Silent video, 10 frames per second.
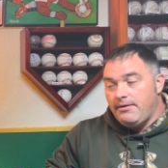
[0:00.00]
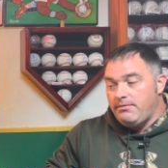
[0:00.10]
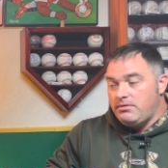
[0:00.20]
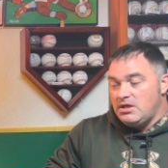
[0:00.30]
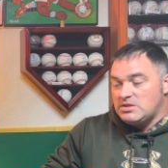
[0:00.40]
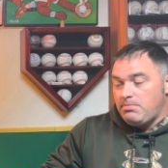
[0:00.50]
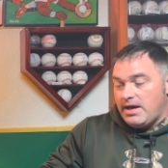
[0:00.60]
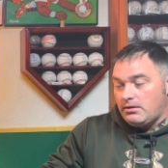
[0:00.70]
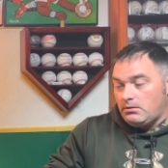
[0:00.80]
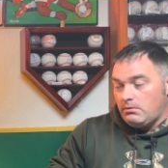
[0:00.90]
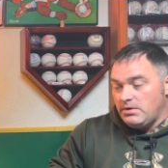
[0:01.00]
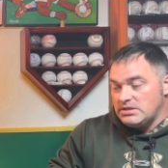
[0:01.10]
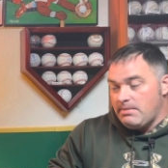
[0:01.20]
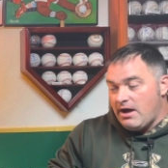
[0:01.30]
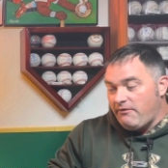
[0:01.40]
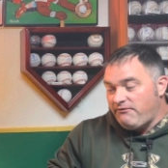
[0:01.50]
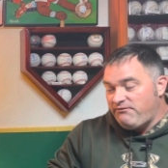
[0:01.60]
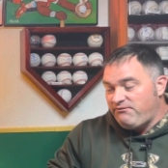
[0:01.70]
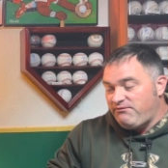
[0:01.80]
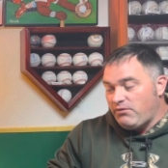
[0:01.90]
This bottle was about
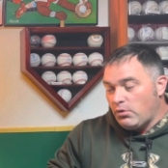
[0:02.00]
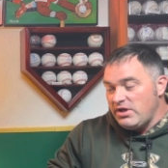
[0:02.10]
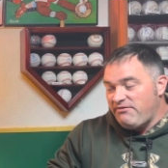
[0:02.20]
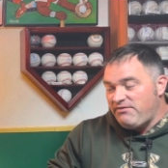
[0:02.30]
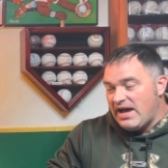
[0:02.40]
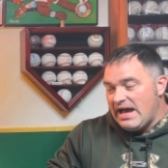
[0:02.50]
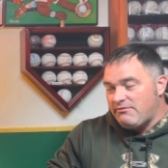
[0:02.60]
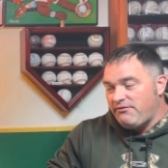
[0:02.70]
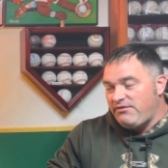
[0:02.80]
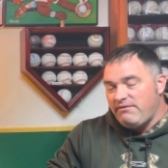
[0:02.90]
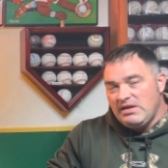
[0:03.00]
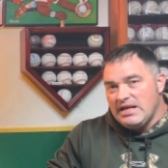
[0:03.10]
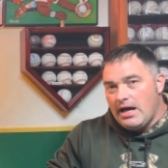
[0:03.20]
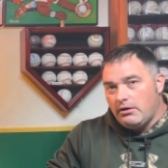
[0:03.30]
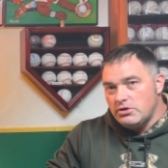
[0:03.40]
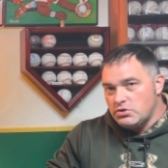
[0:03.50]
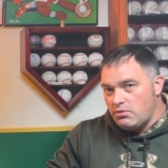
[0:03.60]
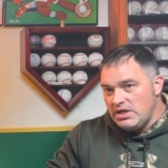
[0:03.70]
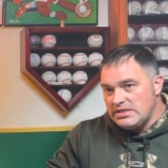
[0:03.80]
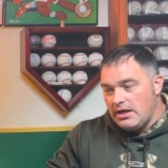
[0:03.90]
$45 or $50
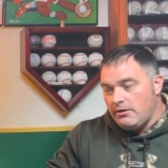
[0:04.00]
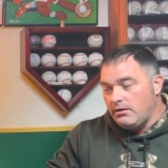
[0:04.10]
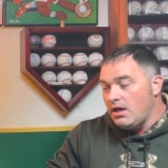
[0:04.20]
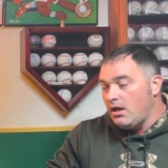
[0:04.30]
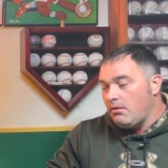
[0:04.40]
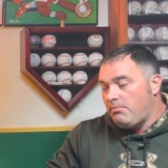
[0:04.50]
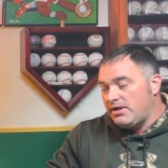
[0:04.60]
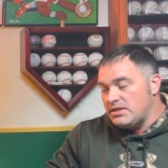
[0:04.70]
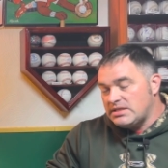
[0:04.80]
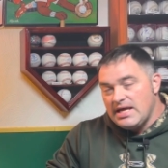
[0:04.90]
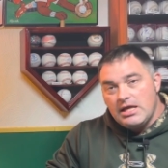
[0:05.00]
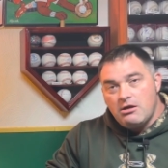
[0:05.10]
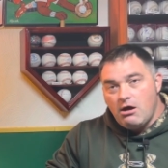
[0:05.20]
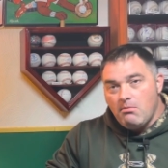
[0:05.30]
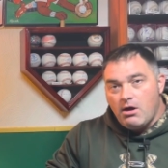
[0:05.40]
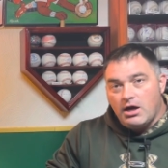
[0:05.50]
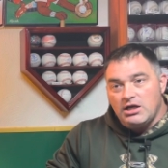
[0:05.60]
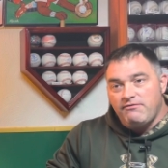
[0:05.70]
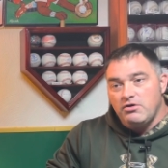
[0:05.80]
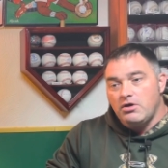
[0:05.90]
retail. But in the secondary market,
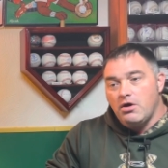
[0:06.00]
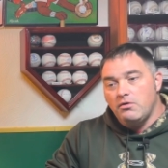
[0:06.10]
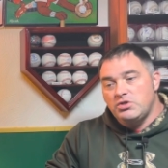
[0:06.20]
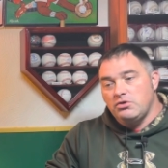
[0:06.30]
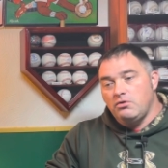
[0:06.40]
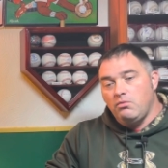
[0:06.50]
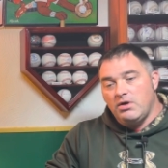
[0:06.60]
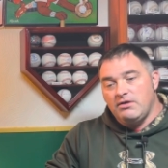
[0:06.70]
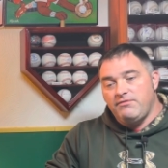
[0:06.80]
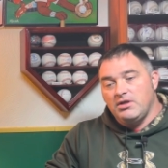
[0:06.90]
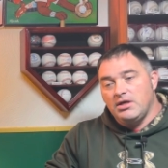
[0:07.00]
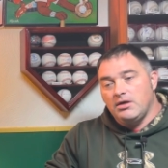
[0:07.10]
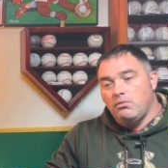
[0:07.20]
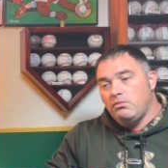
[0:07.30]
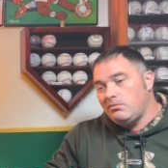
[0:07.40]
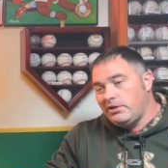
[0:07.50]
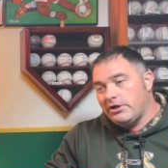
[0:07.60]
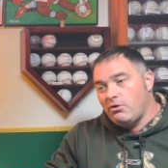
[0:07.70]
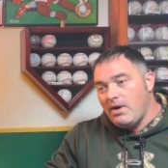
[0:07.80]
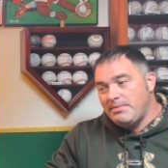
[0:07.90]
if you go to one of the
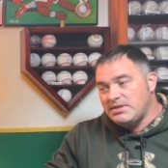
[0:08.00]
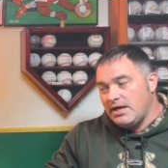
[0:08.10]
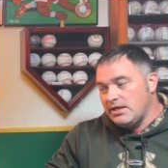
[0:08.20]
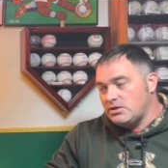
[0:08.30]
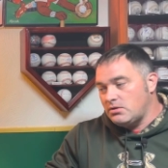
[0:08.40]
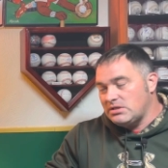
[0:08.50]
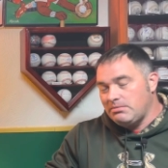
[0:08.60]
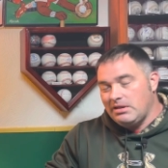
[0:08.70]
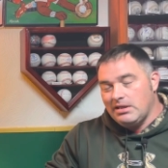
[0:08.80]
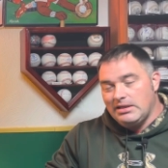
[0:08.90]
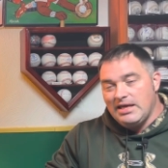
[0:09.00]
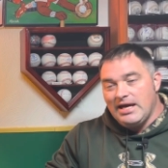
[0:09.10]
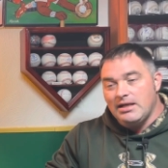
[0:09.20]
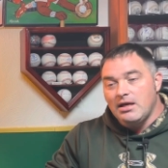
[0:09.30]
liquor websites or something like that,